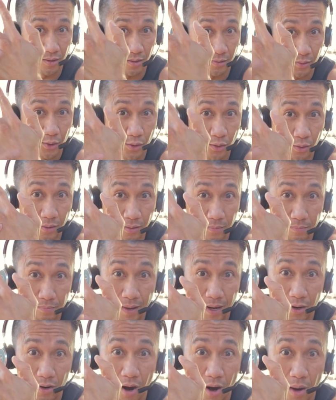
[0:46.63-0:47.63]
your
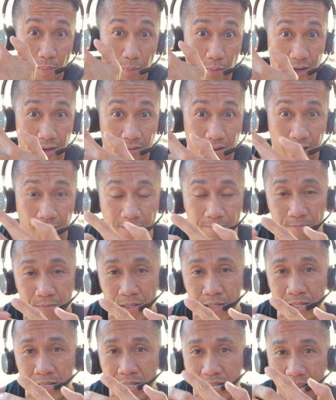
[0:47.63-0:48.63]
metacarpal here, right?
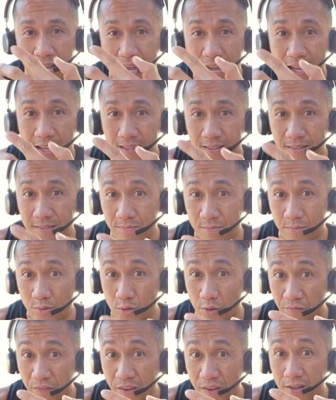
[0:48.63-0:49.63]
And to
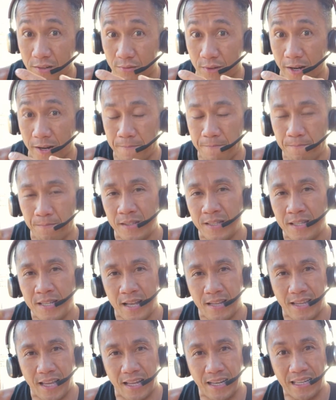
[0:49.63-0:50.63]
your fingers, right?
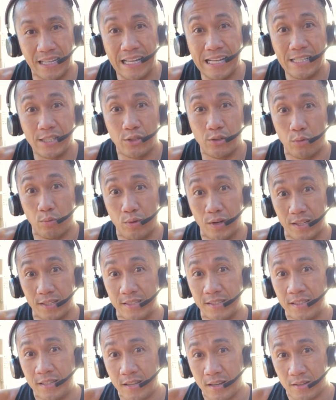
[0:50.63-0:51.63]
That leads to your wrist.
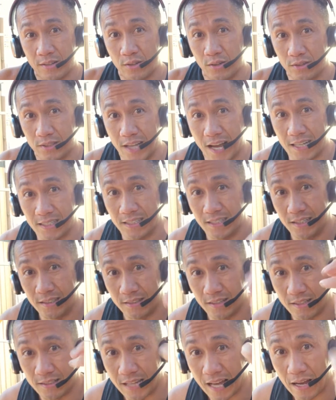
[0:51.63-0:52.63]
So
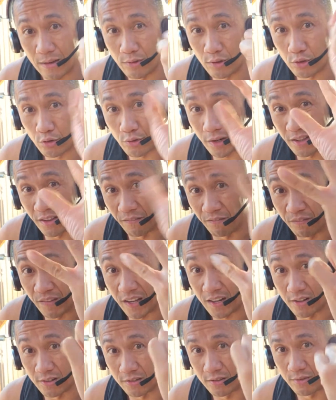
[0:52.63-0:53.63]
it's how you train the
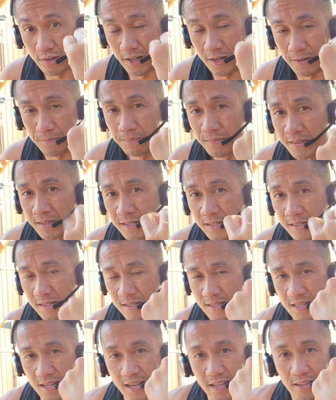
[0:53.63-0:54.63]
fingers, right?
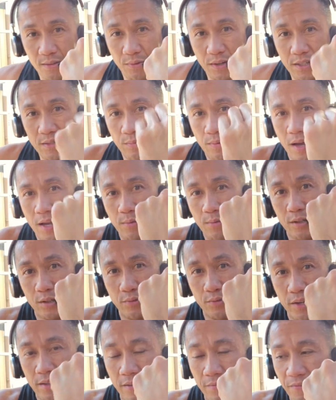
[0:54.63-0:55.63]
And the reason why you want to
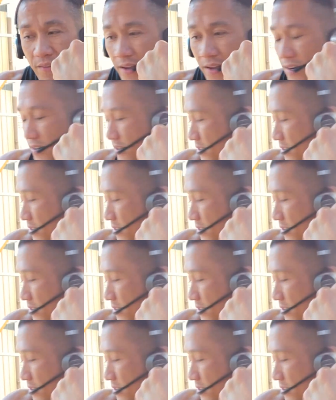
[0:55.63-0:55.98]
train the fingers